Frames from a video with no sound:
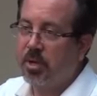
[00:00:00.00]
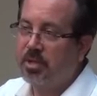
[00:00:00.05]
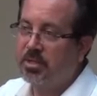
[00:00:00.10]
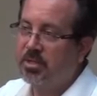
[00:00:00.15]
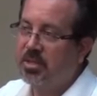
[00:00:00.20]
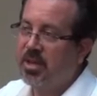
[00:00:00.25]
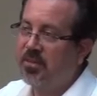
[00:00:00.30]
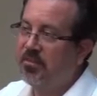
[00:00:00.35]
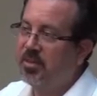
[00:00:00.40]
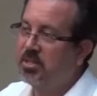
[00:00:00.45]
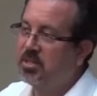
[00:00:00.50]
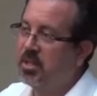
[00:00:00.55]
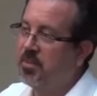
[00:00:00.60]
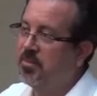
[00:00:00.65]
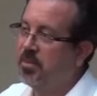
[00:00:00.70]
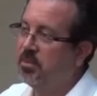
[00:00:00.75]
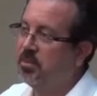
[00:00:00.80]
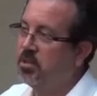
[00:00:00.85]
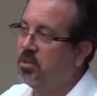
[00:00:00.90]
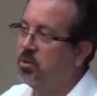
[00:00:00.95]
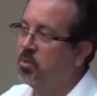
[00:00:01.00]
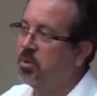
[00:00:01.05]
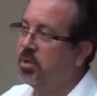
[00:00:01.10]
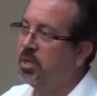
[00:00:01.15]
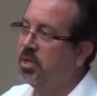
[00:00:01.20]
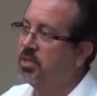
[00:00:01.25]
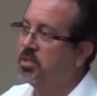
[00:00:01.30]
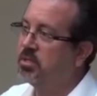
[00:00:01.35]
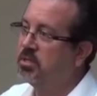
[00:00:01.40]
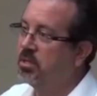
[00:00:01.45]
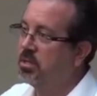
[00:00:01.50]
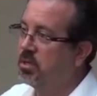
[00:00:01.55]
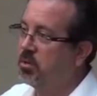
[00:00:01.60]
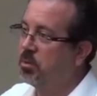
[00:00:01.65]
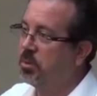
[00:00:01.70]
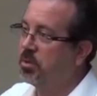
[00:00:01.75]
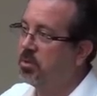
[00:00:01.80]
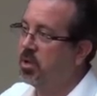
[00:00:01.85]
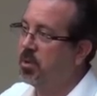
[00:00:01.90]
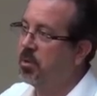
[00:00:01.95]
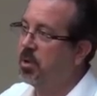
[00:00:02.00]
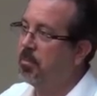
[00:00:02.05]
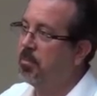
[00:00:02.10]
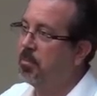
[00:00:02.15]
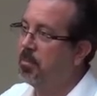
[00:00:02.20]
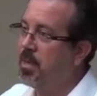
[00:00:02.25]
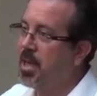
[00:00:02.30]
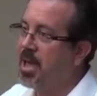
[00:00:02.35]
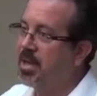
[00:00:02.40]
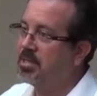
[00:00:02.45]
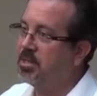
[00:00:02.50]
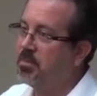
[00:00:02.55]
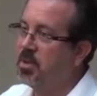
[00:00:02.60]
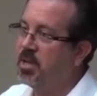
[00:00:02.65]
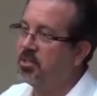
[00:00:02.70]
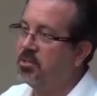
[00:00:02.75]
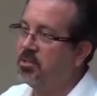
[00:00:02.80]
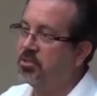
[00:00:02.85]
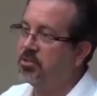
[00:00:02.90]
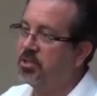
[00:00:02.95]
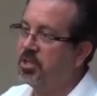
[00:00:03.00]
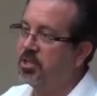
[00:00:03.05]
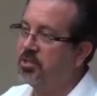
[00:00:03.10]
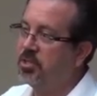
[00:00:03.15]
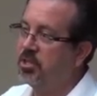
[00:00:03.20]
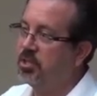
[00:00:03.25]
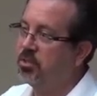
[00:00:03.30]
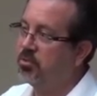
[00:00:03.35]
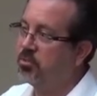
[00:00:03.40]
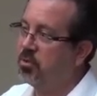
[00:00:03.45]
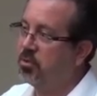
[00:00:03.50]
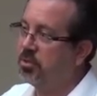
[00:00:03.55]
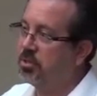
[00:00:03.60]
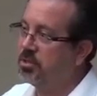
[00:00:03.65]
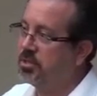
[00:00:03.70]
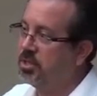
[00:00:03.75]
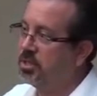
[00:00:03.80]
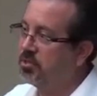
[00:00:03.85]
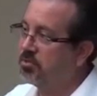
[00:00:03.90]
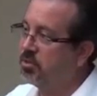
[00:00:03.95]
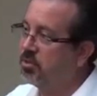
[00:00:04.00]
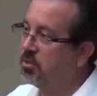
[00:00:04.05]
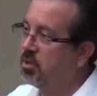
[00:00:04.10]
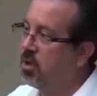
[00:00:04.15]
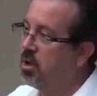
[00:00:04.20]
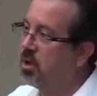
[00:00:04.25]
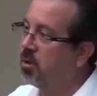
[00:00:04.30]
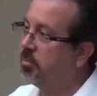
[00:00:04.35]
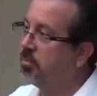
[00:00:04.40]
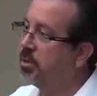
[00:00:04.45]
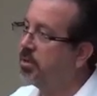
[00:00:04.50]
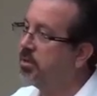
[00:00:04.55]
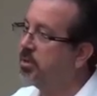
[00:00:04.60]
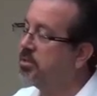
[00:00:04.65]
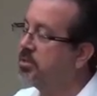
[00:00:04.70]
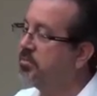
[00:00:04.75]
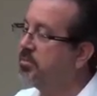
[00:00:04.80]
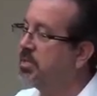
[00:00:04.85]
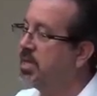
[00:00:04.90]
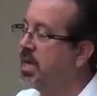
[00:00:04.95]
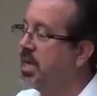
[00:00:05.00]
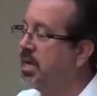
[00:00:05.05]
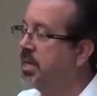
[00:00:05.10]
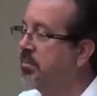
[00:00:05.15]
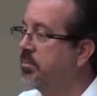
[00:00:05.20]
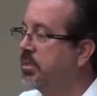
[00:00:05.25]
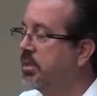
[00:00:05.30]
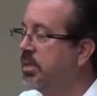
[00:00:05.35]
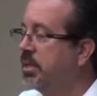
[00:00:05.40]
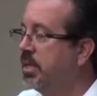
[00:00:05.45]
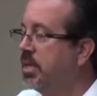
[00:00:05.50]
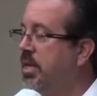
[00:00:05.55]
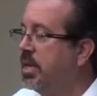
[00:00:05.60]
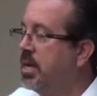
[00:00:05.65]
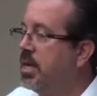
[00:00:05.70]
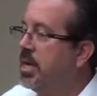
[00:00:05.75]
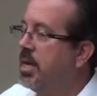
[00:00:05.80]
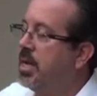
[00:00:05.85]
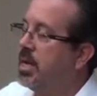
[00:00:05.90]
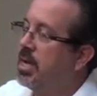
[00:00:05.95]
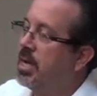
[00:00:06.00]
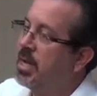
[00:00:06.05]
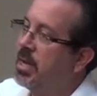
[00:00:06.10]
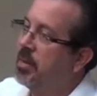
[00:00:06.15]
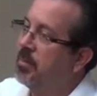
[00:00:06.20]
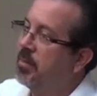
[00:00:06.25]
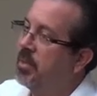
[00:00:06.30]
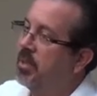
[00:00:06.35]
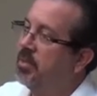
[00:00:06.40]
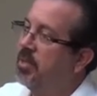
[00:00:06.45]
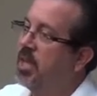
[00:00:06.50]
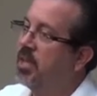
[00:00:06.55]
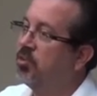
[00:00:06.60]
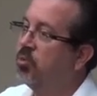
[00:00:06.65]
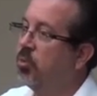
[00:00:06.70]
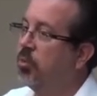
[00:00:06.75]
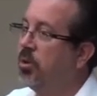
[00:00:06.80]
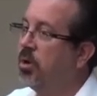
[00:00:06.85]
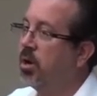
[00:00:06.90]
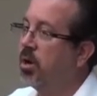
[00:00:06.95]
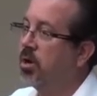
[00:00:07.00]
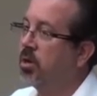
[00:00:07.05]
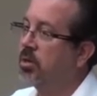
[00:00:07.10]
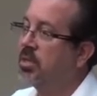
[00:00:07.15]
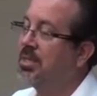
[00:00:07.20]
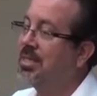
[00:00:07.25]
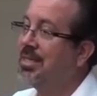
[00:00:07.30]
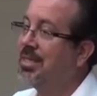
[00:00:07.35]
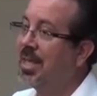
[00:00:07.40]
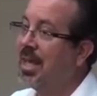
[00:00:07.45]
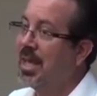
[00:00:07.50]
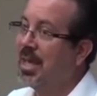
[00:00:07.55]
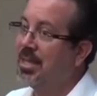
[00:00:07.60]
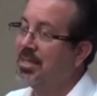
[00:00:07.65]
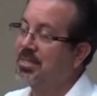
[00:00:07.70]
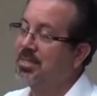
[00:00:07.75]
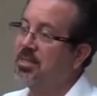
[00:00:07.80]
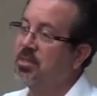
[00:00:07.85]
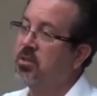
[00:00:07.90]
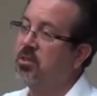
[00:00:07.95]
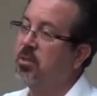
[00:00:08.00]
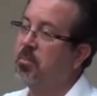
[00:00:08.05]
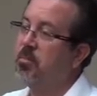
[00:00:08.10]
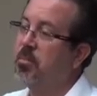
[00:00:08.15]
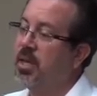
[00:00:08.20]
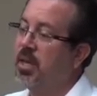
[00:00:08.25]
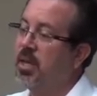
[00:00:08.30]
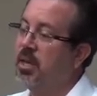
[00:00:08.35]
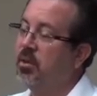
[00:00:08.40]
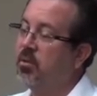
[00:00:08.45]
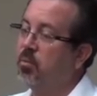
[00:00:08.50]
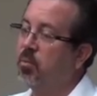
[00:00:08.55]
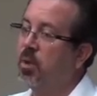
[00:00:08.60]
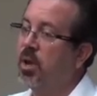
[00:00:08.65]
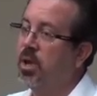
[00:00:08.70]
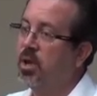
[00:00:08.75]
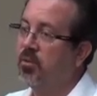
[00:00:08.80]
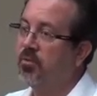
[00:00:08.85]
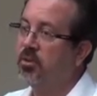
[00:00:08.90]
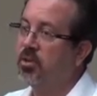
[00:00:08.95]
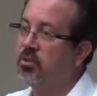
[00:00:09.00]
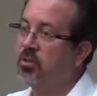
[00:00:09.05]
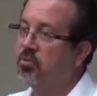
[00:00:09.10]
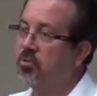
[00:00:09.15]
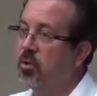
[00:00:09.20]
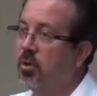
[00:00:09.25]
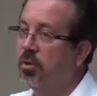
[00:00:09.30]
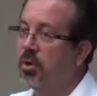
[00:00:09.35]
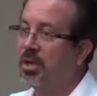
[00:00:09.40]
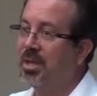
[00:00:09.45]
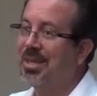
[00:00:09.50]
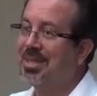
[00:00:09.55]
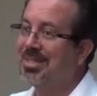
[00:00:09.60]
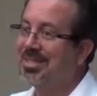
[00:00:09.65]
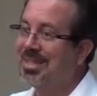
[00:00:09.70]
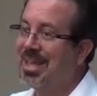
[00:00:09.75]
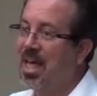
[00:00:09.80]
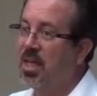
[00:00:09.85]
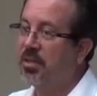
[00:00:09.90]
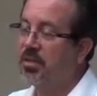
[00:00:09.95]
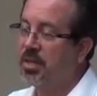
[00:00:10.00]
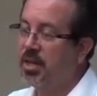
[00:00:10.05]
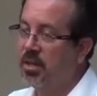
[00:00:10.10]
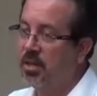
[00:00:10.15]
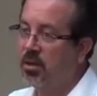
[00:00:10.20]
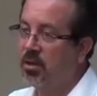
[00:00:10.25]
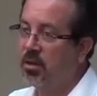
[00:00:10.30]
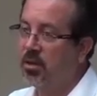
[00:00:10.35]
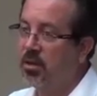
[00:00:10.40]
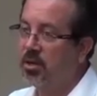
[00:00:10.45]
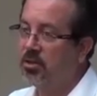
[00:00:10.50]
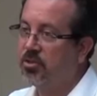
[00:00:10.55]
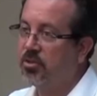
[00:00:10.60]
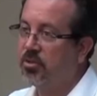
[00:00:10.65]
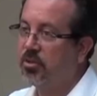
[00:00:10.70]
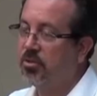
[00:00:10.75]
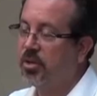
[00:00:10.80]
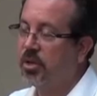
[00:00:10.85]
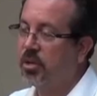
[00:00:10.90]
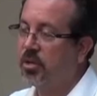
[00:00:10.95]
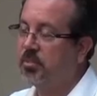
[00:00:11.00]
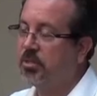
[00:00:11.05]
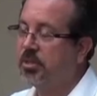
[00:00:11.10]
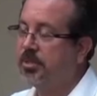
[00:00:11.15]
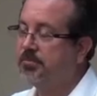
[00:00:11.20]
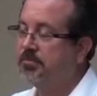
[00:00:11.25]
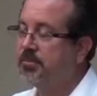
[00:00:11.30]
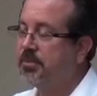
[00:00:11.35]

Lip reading: it is definitely something that you want to consider when we talk about maximizing your chance to control disease for long periods of time. And that's where we are today, is still the main way of controlling and consolidating our initial therapy.